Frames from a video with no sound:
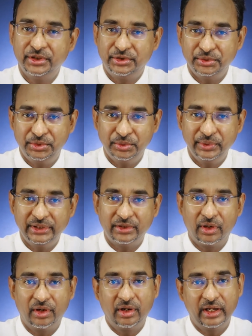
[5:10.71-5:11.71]
to do it
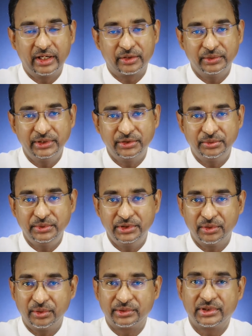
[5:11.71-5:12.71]
according to
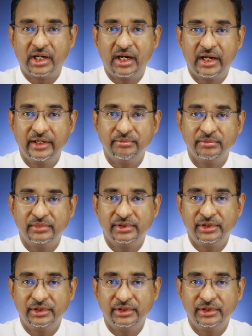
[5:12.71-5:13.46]
your time.